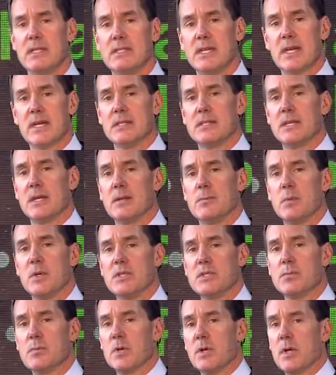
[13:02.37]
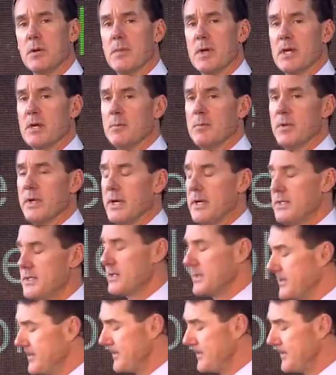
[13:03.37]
downtown Pittsburgh a better place.